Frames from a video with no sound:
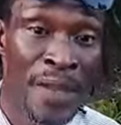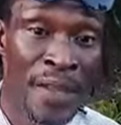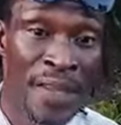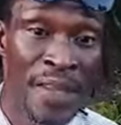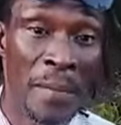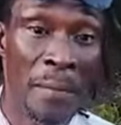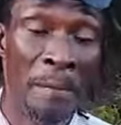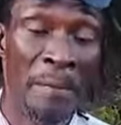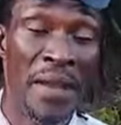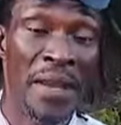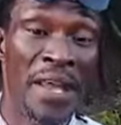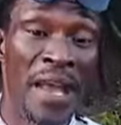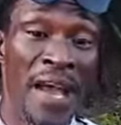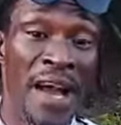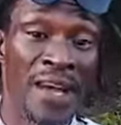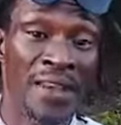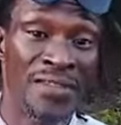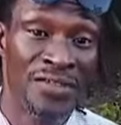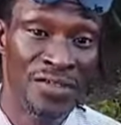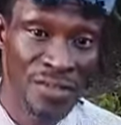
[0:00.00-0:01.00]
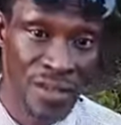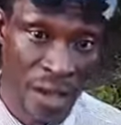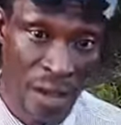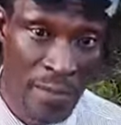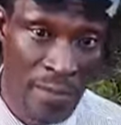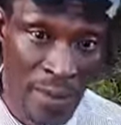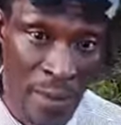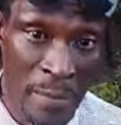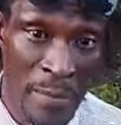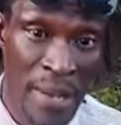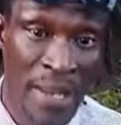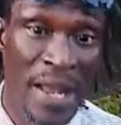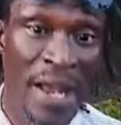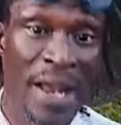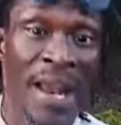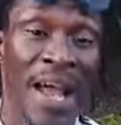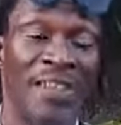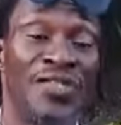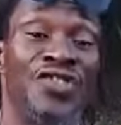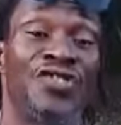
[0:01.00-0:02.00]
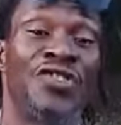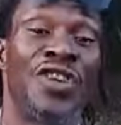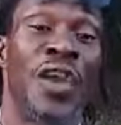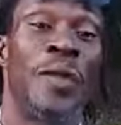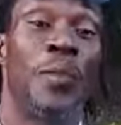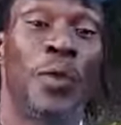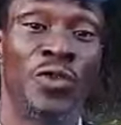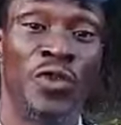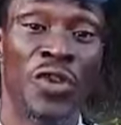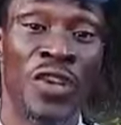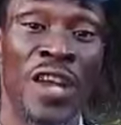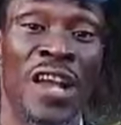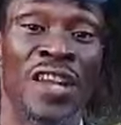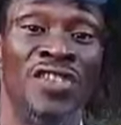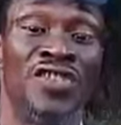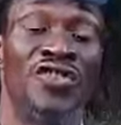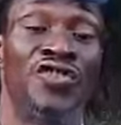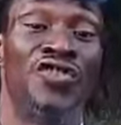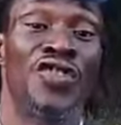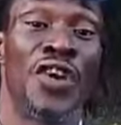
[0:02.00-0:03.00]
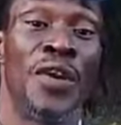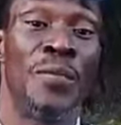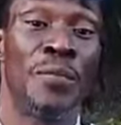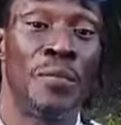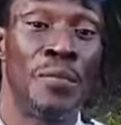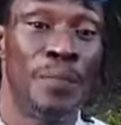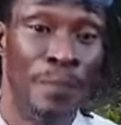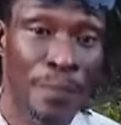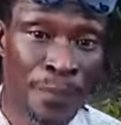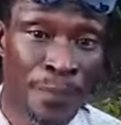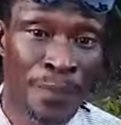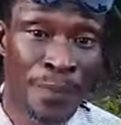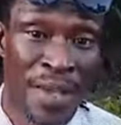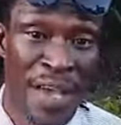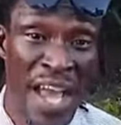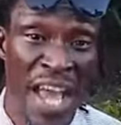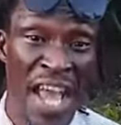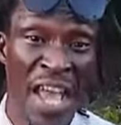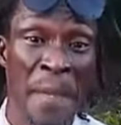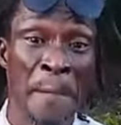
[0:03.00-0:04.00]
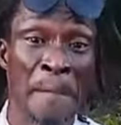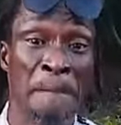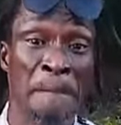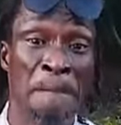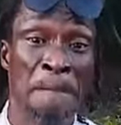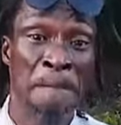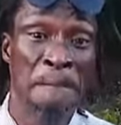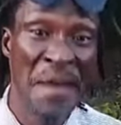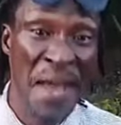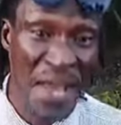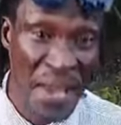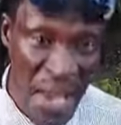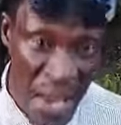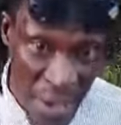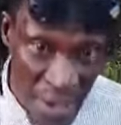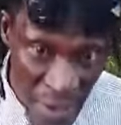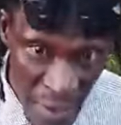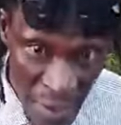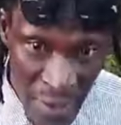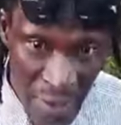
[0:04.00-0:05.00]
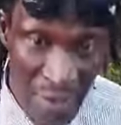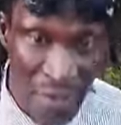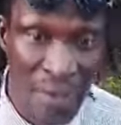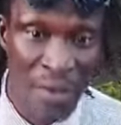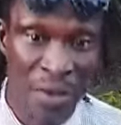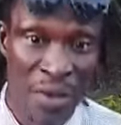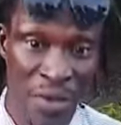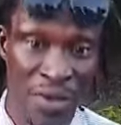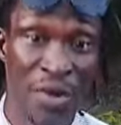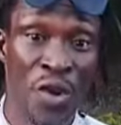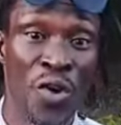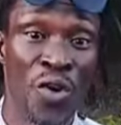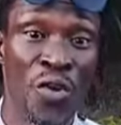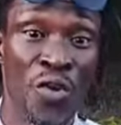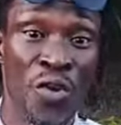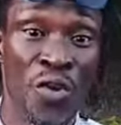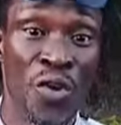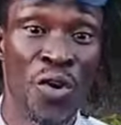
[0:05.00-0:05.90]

the media, the, the media landscape or journalists, they embedded, you know,